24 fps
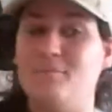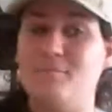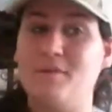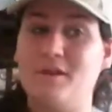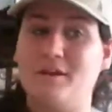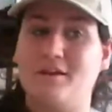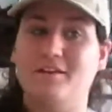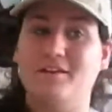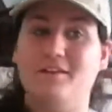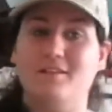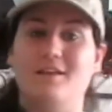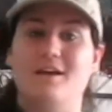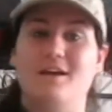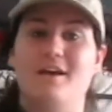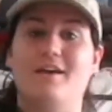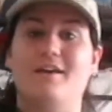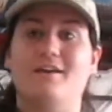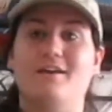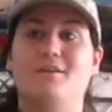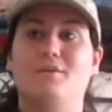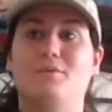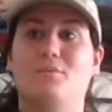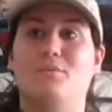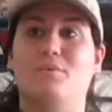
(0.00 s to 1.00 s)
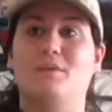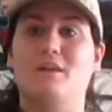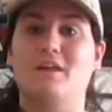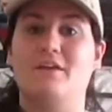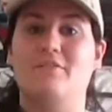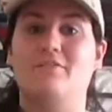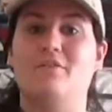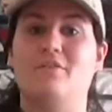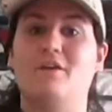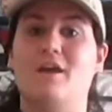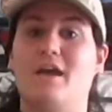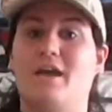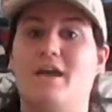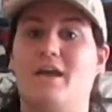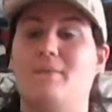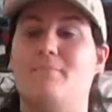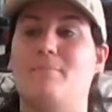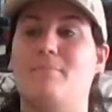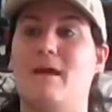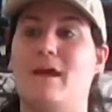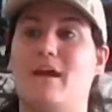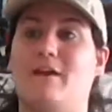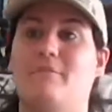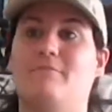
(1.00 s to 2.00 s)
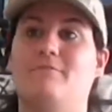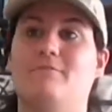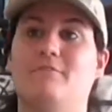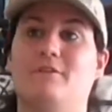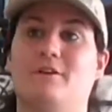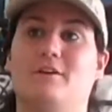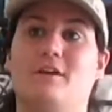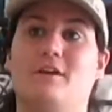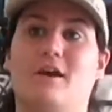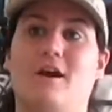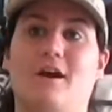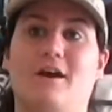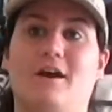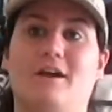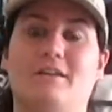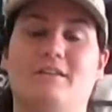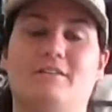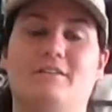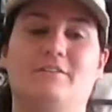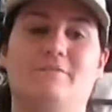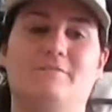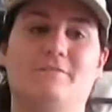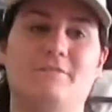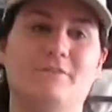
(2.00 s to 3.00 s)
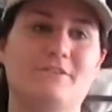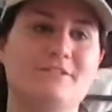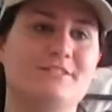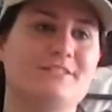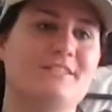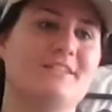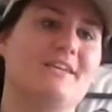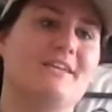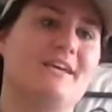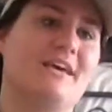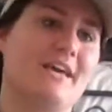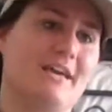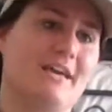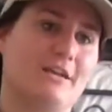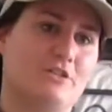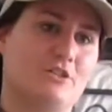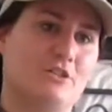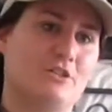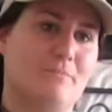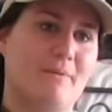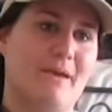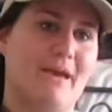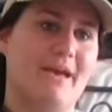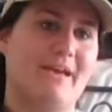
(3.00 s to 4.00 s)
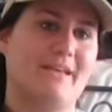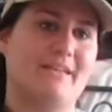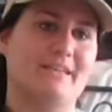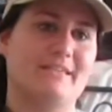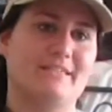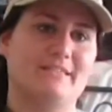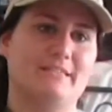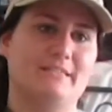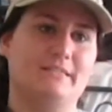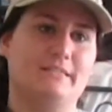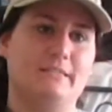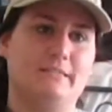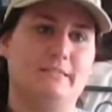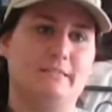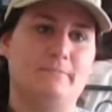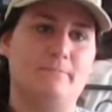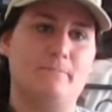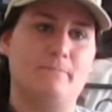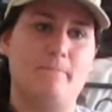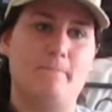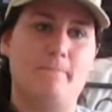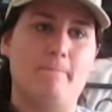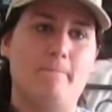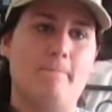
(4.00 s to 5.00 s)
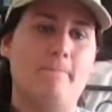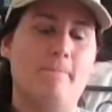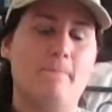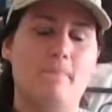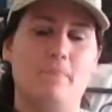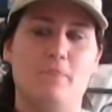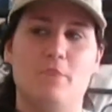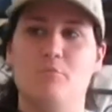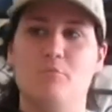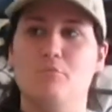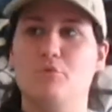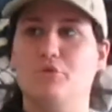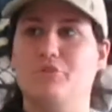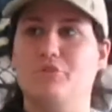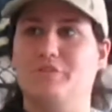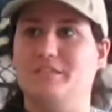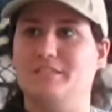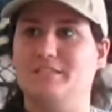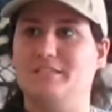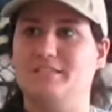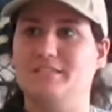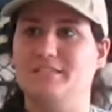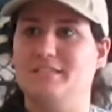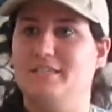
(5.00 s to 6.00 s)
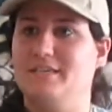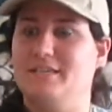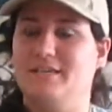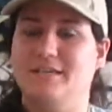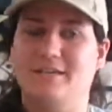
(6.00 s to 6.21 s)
not gonna lie, whenever I pack for a con, the first thing I actually pack is the movies.